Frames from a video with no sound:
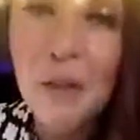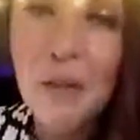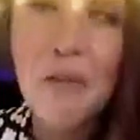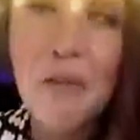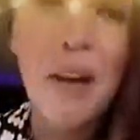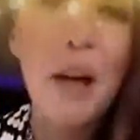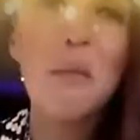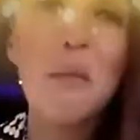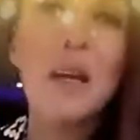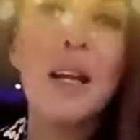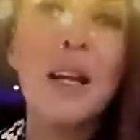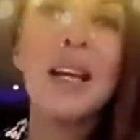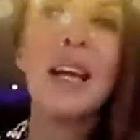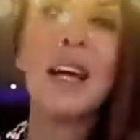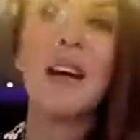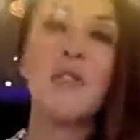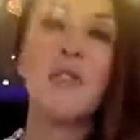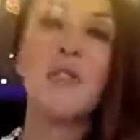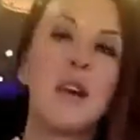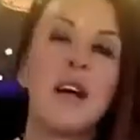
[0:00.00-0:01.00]
family,
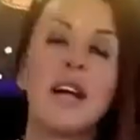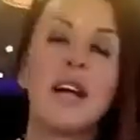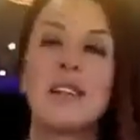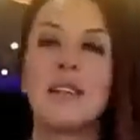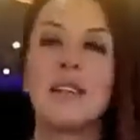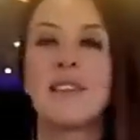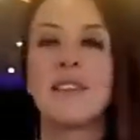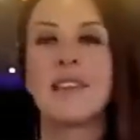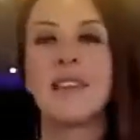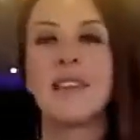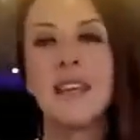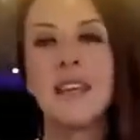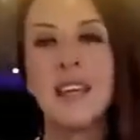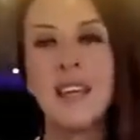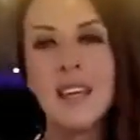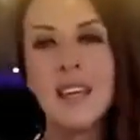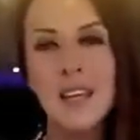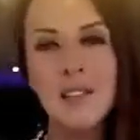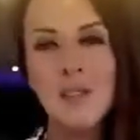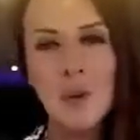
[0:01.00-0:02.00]
our friends.
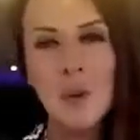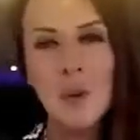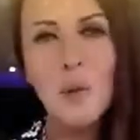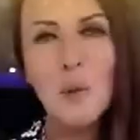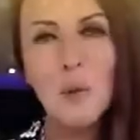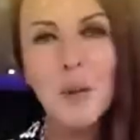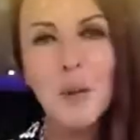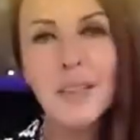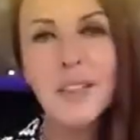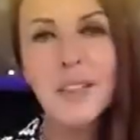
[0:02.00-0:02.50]
It's all,